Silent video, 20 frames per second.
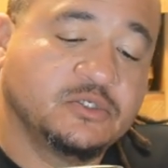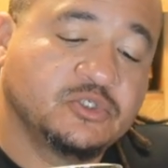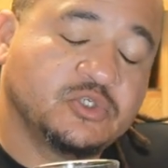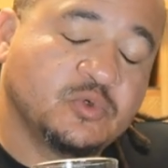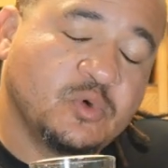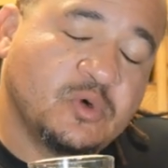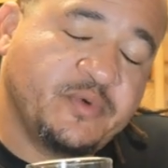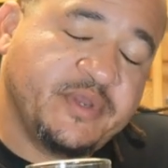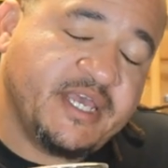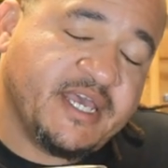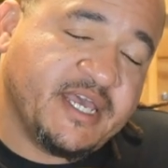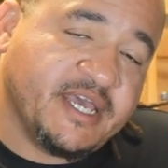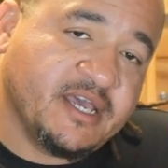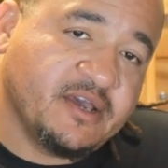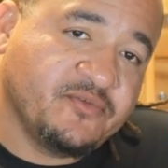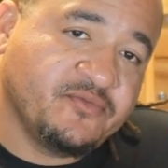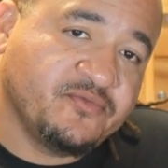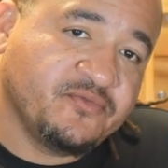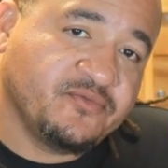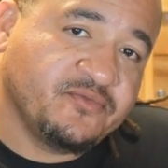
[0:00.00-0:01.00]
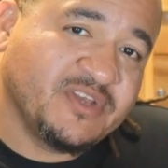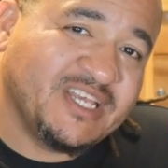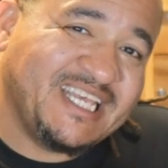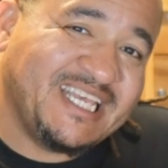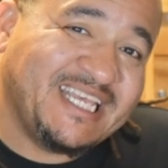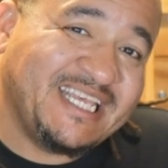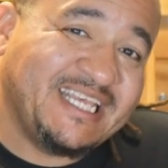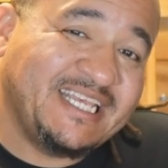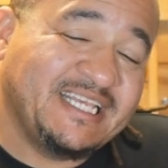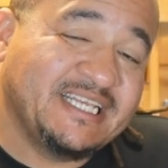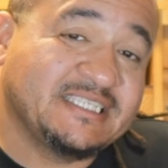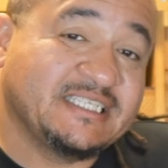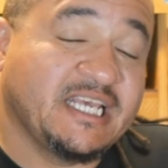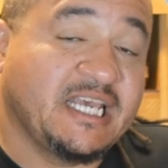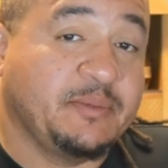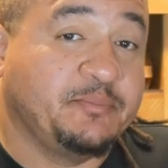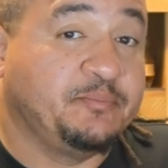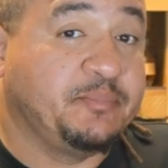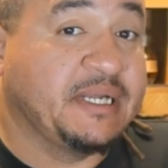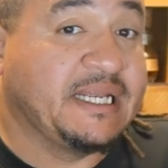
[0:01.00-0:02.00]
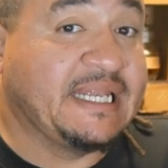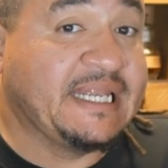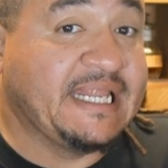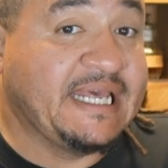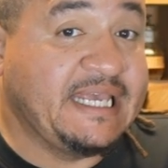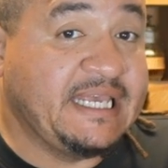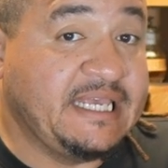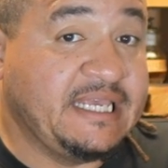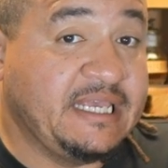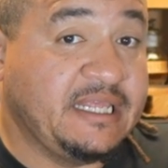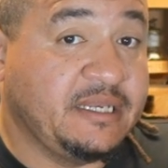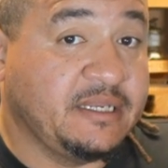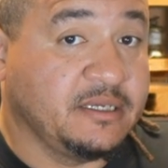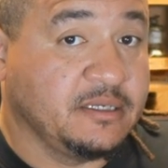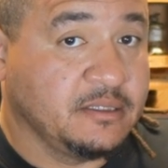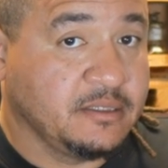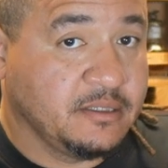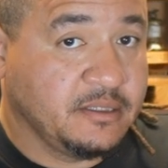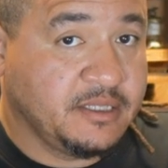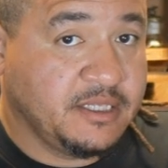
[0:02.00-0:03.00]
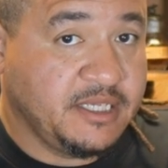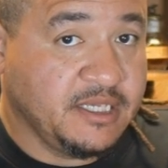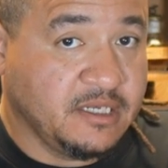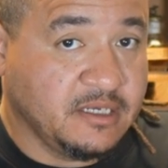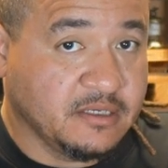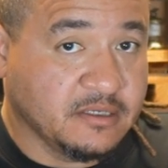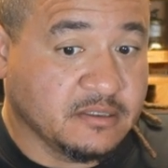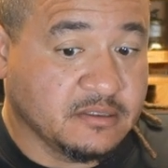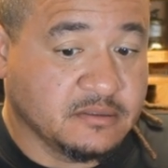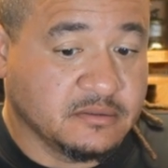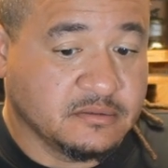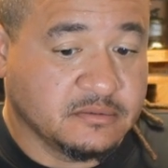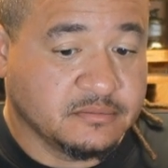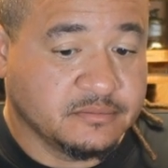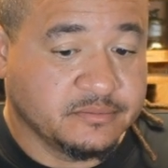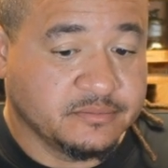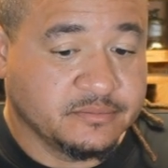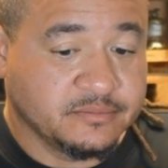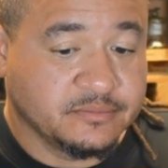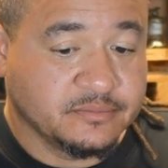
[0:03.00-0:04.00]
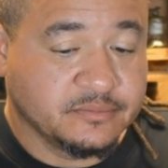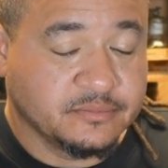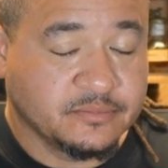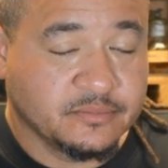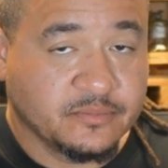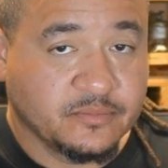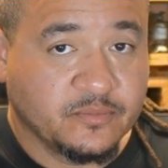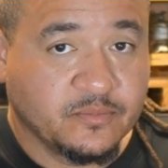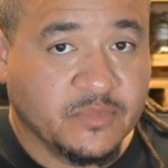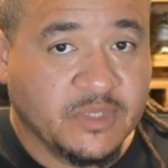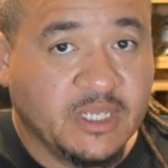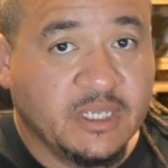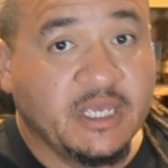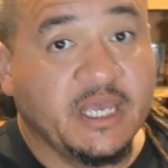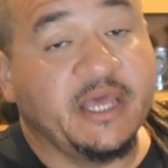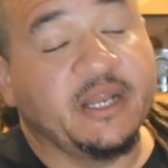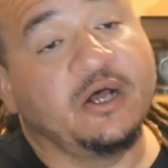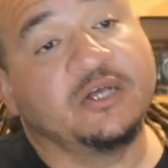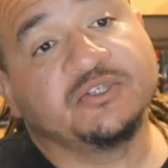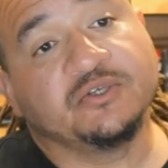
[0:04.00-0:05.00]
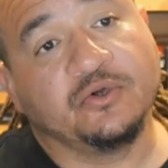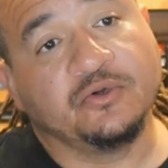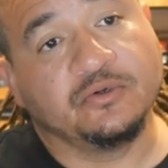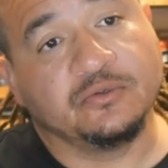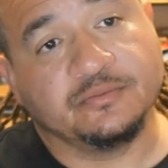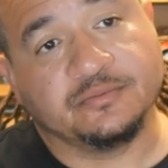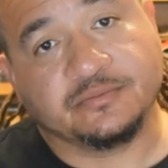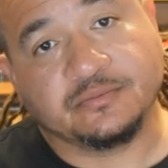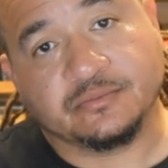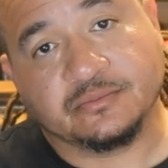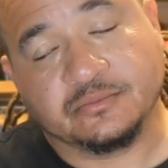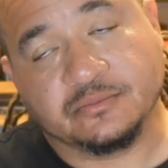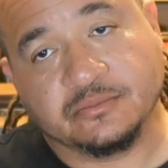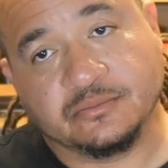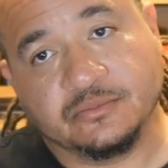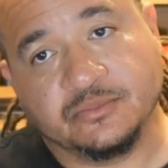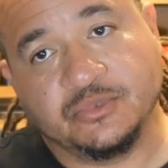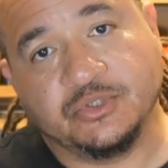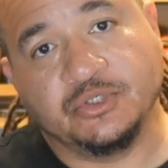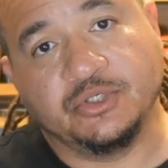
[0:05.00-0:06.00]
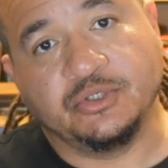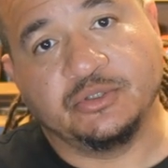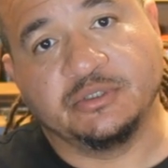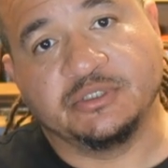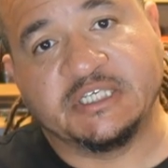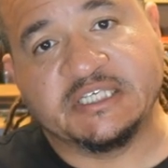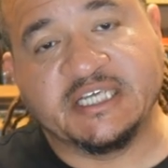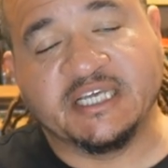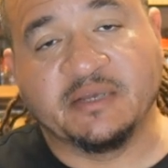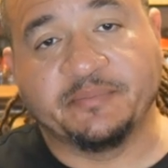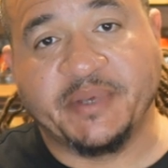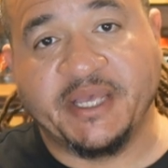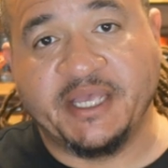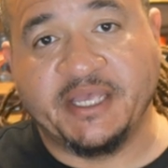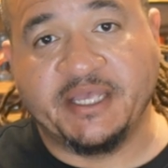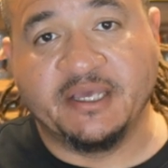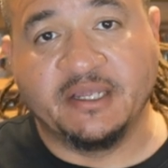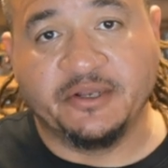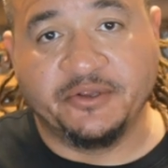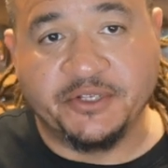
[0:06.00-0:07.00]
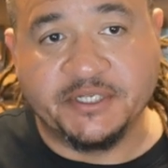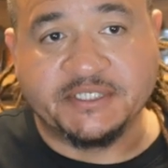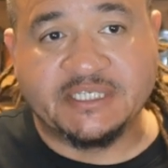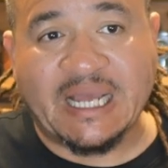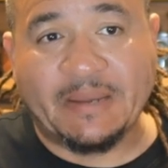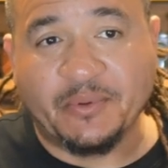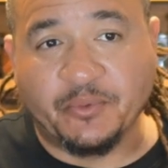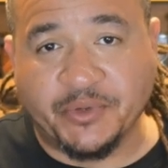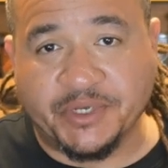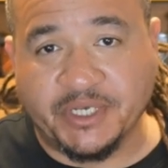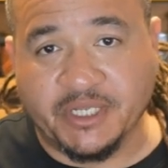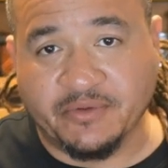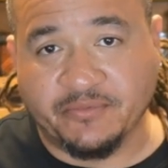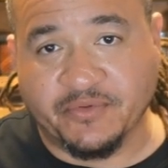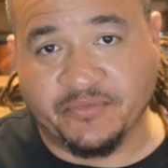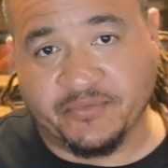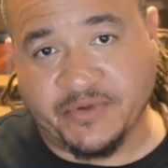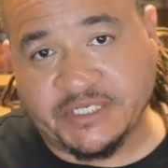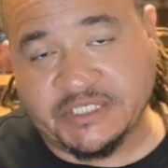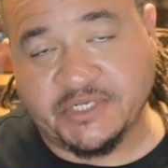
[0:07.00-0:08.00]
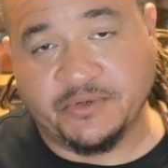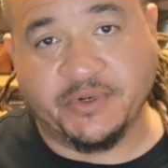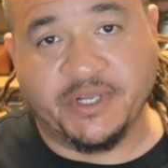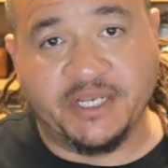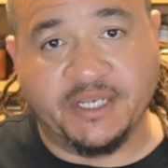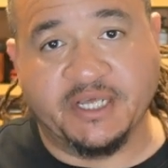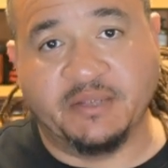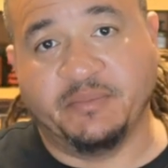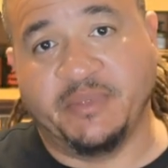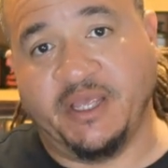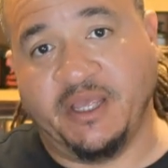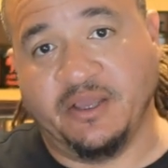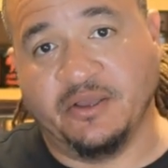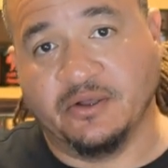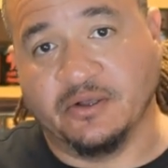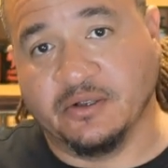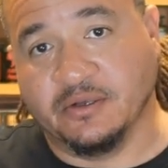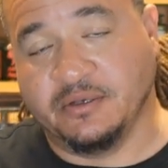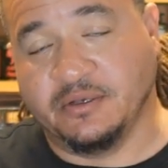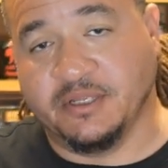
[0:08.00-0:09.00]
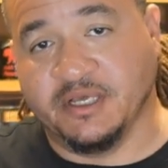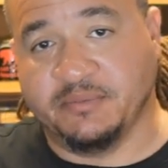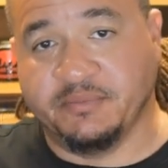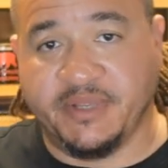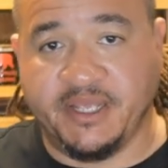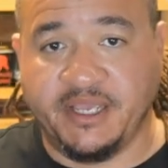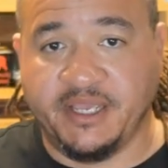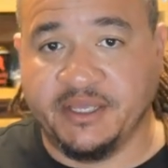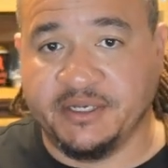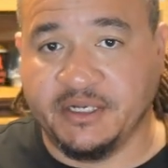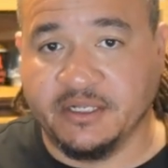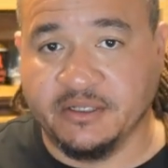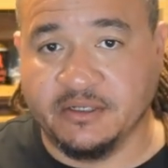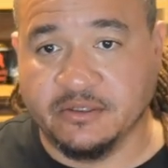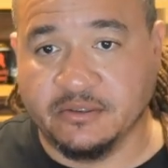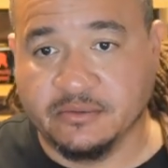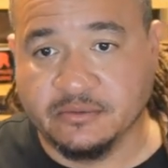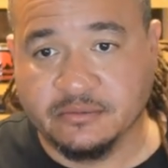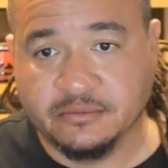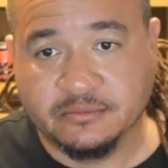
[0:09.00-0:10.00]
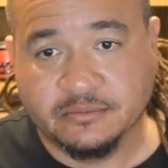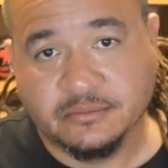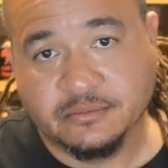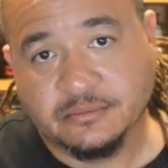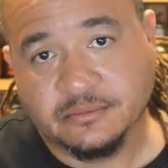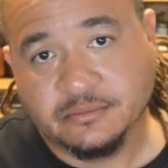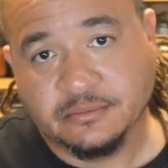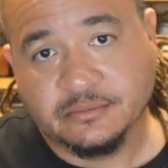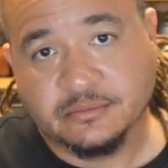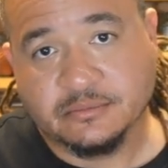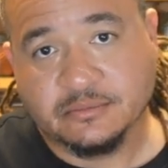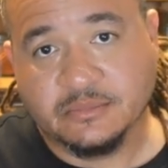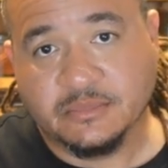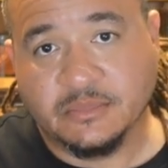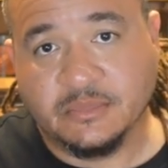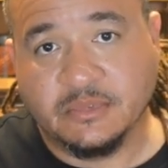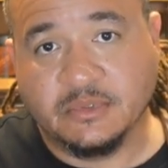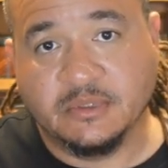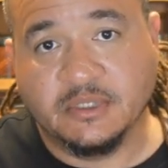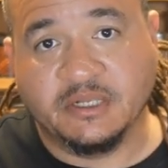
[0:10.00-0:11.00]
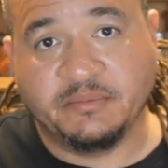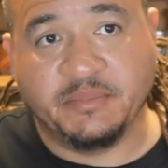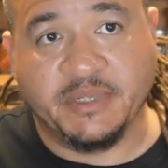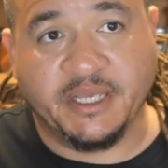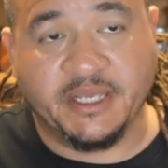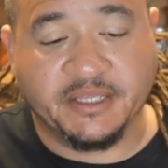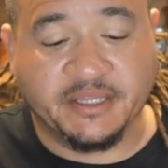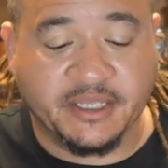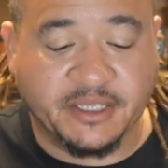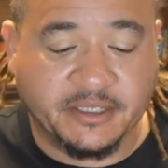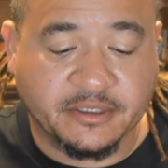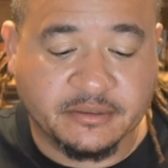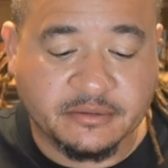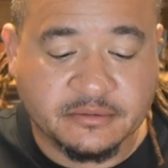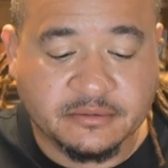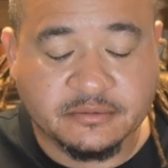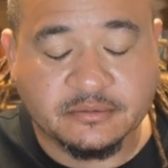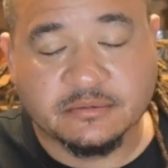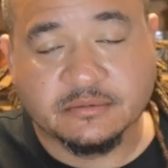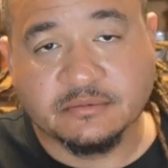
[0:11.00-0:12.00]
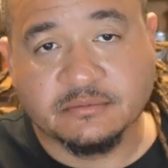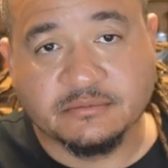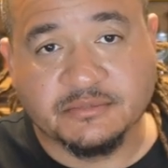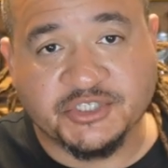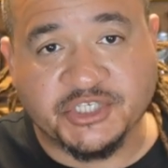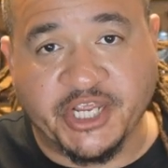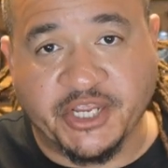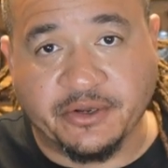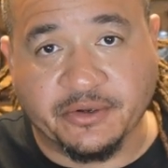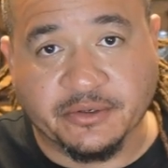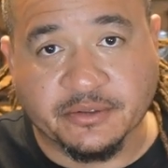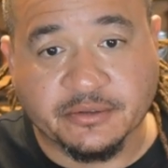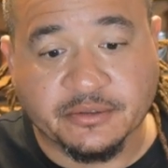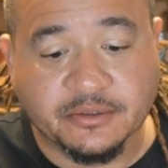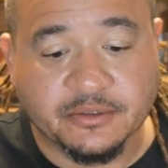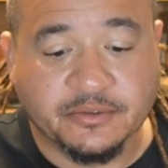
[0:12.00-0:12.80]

So what we have is a plain killer. And also, just like a painkiller, you can top it with freshly grated nutmeg or nutmeg in a little nutmeg thing, shaker.